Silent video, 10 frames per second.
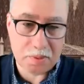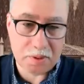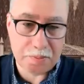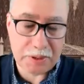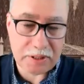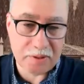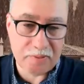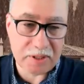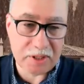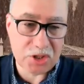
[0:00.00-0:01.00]
After
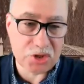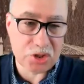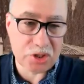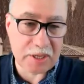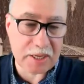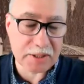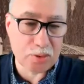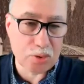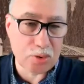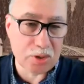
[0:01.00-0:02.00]
2014,
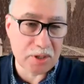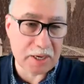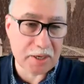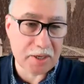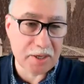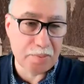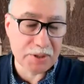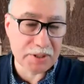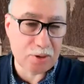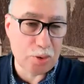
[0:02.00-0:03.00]
when
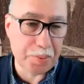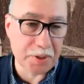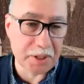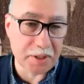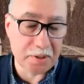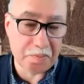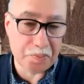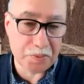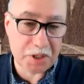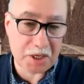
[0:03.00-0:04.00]
Crimea was annexed,